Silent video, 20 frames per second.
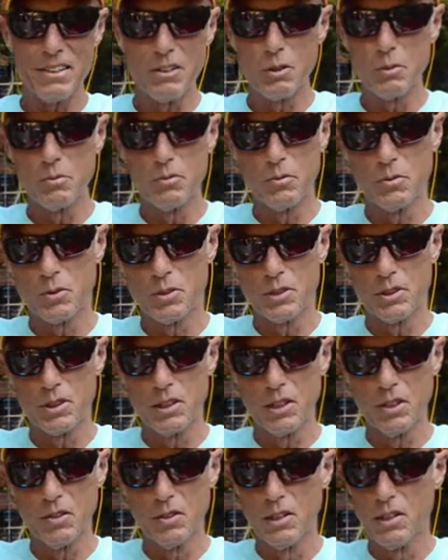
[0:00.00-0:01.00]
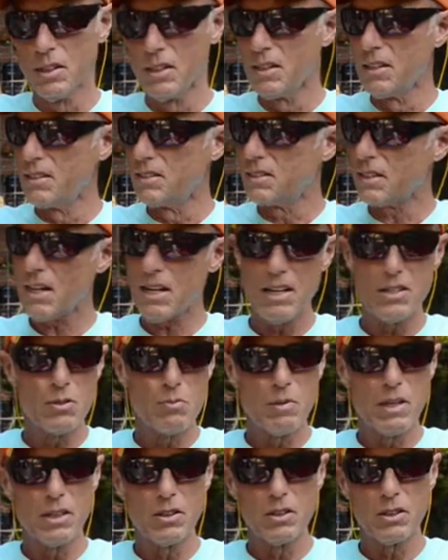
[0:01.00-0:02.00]
know before you go. Tides
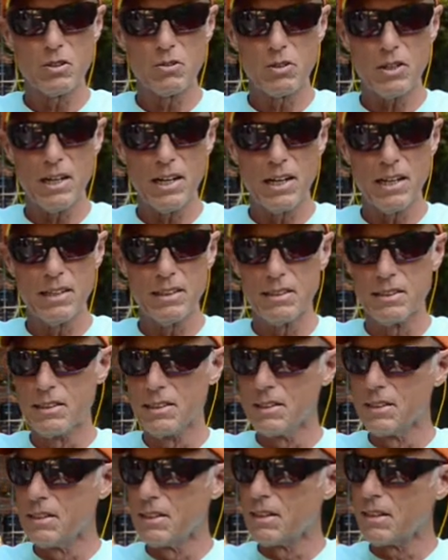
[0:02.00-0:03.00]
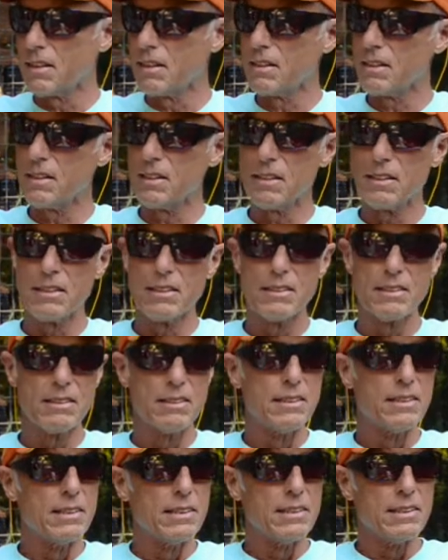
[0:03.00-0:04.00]
may look right, the
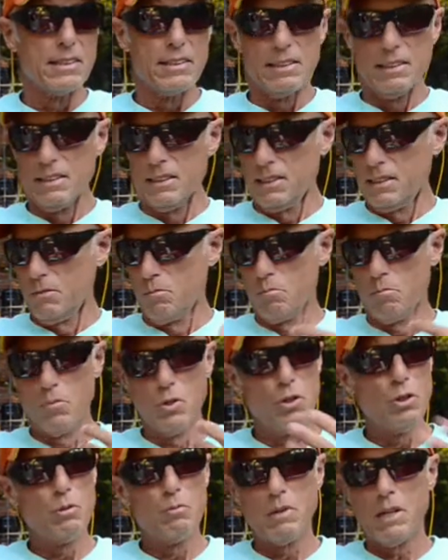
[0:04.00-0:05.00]
moon